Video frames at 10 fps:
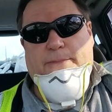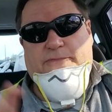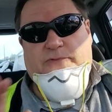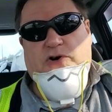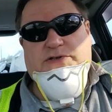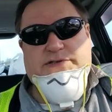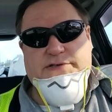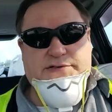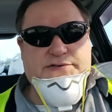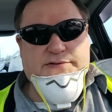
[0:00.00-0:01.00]

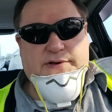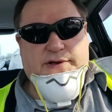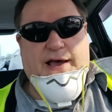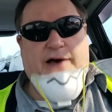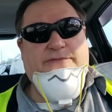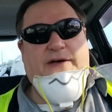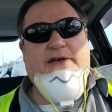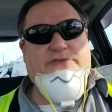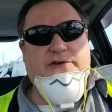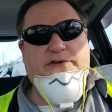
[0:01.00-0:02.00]
versus how
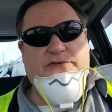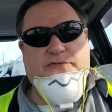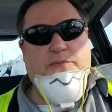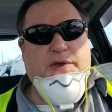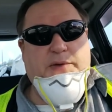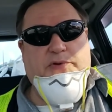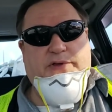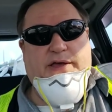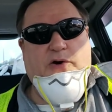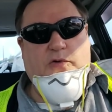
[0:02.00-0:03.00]
fast it is for people to
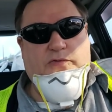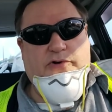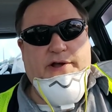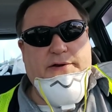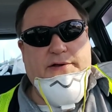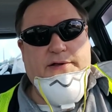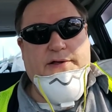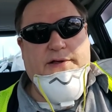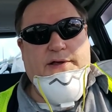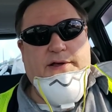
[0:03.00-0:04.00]
get over it.
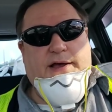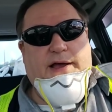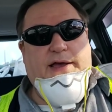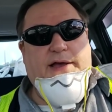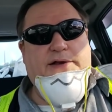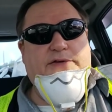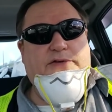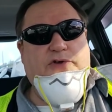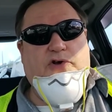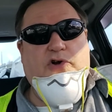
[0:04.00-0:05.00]
And
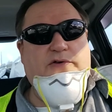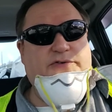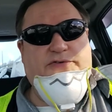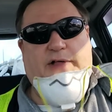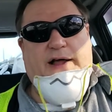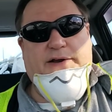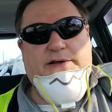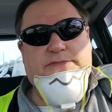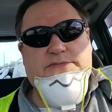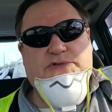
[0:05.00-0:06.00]
the curve is flattening.
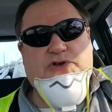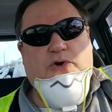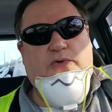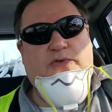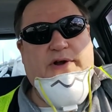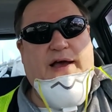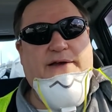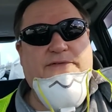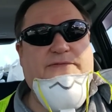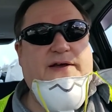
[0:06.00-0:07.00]
So they're not
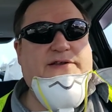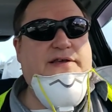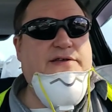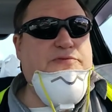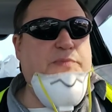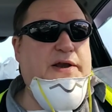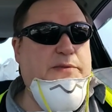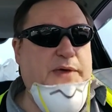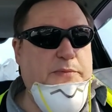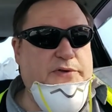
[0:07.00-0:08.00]
infecting as many
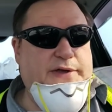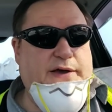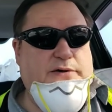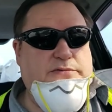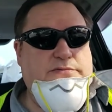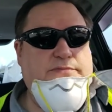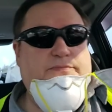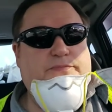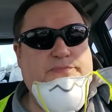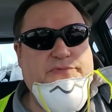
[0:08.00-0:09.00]
people now.
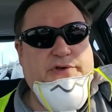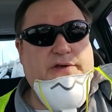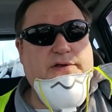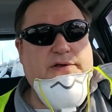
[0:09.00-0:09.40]
See?